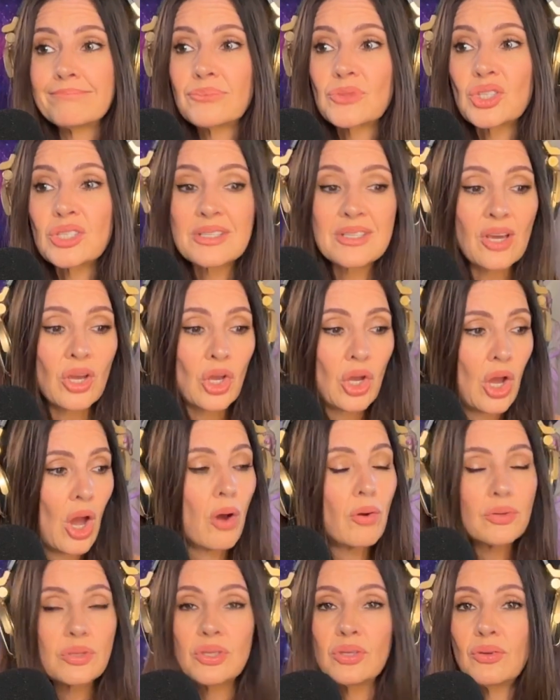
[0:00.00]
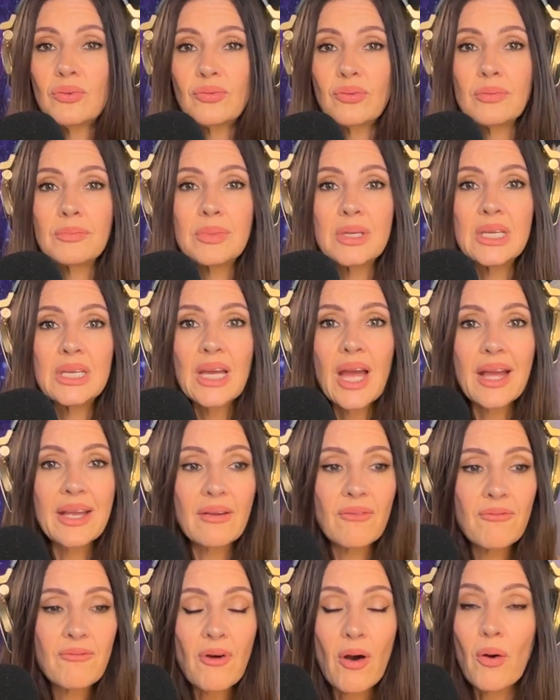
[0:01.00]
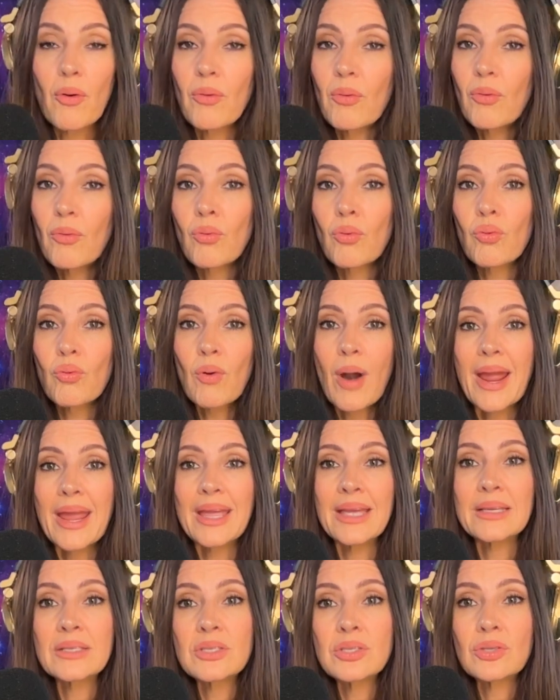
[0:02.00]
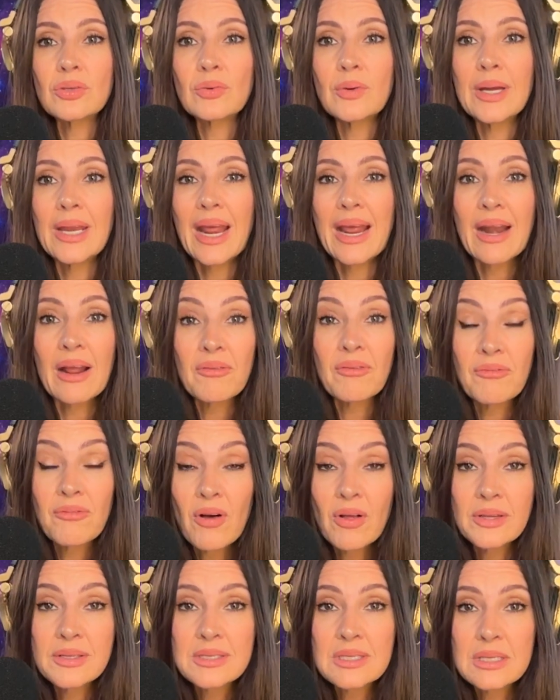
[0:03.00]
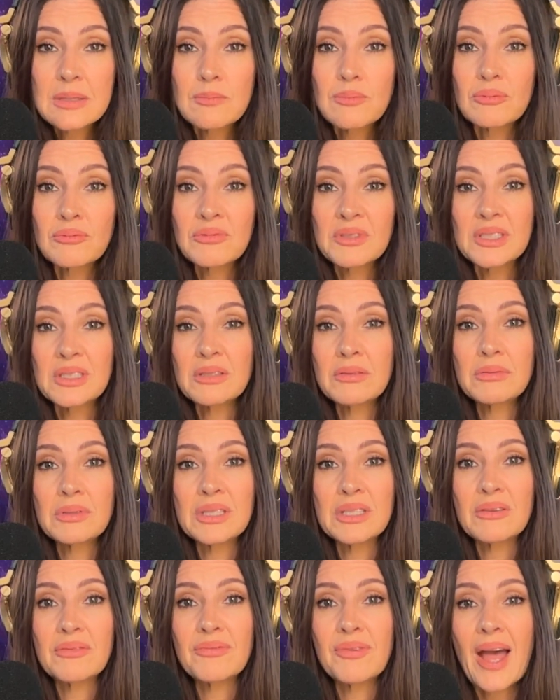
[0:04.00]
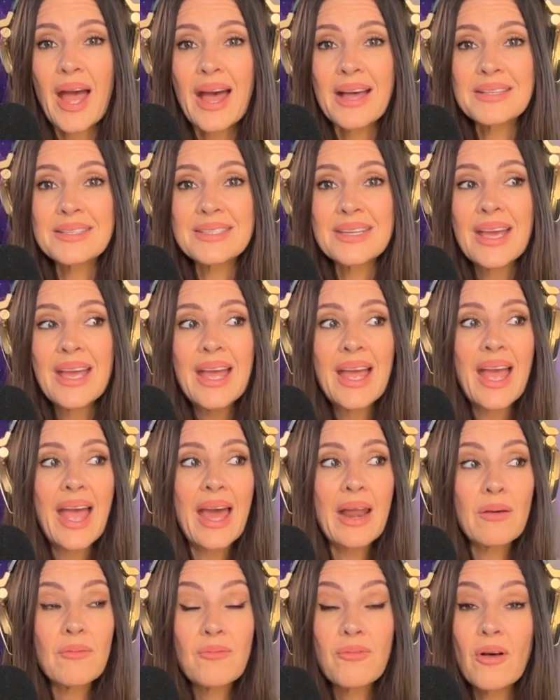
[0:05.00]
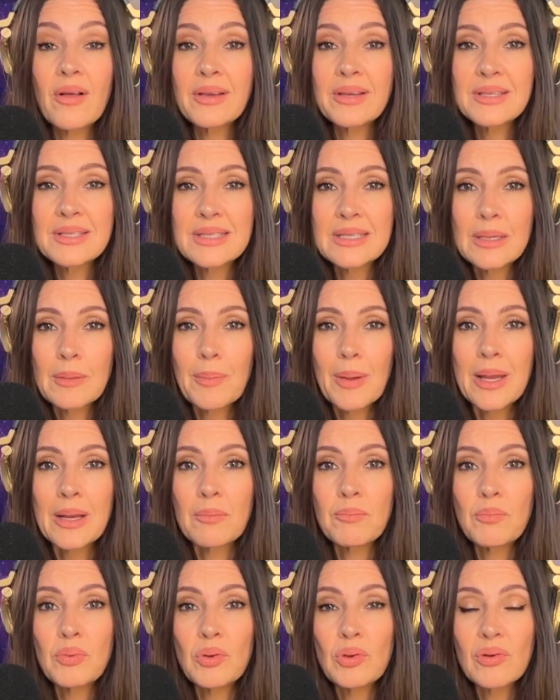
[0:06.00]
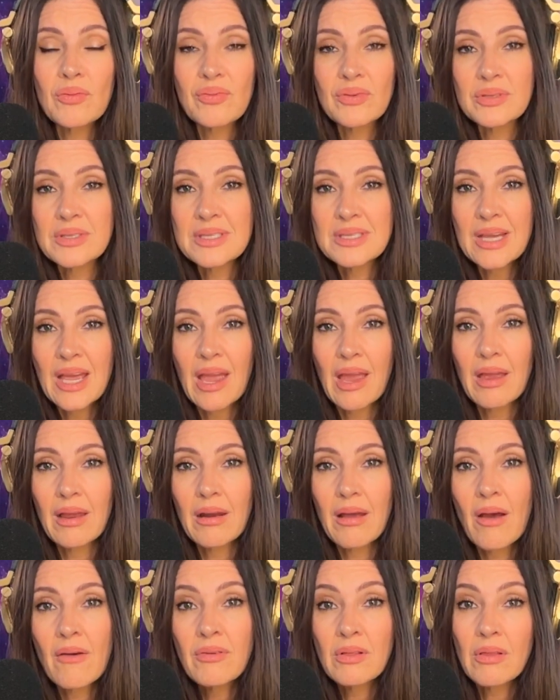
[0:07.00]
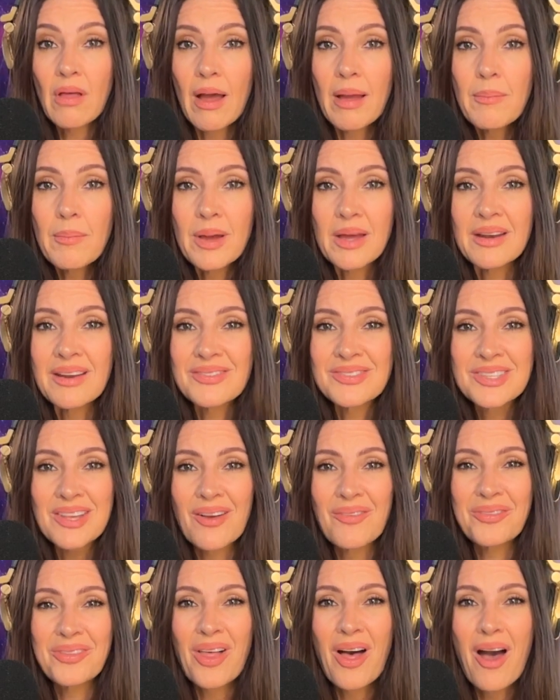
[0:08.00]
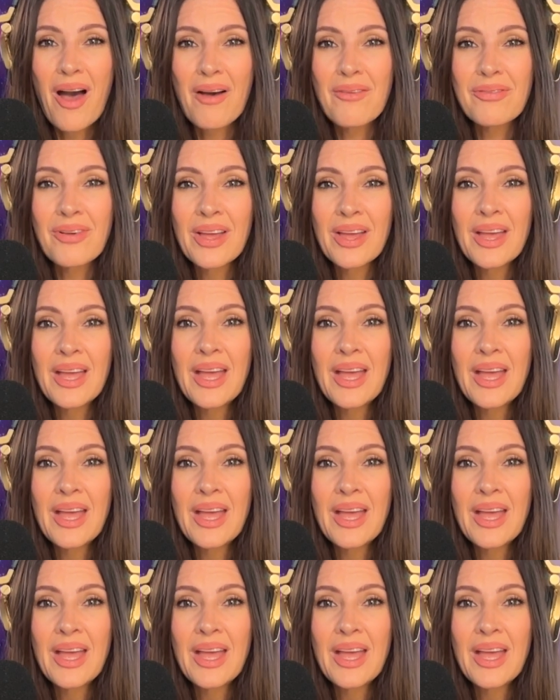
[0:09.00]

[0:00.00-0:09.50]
just a go-to for me. I can fall right into it and I fall asleep really, really fast. And I'm falling asleep in a beautiful state of alignment, of self-love.